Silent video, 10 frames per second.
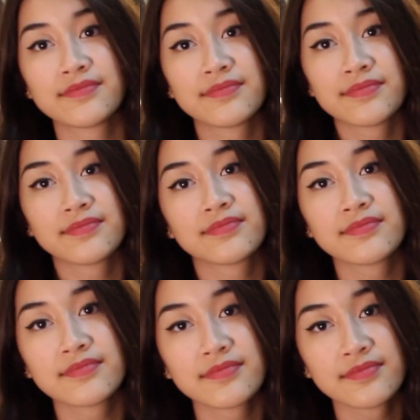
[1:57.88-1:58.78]

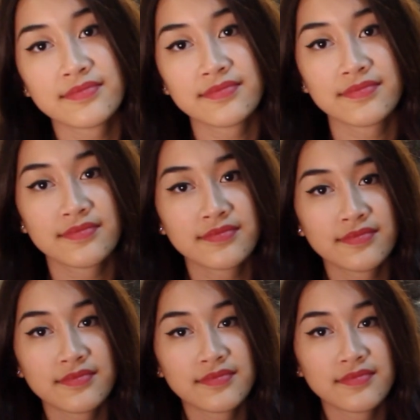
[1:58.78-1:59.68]

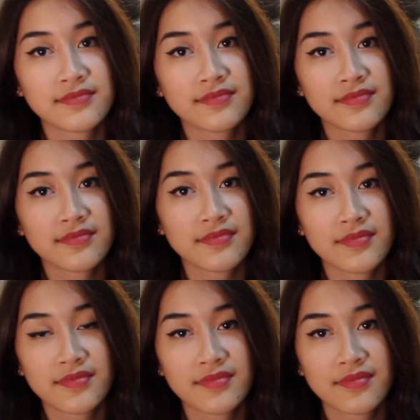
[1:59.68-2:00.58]

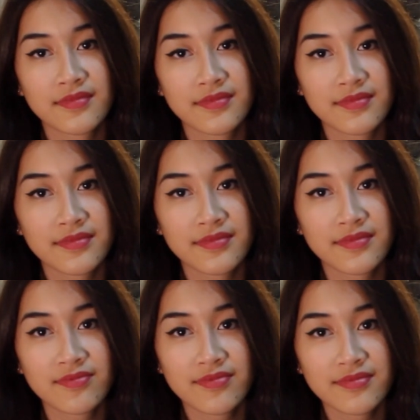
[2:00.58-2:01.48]

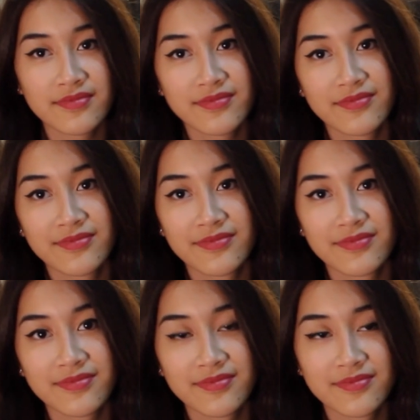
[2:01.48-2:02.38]

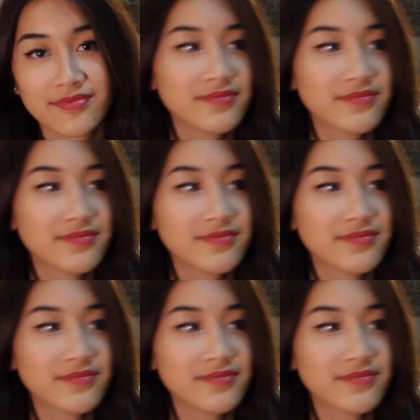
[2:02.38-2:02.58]
(not speaking)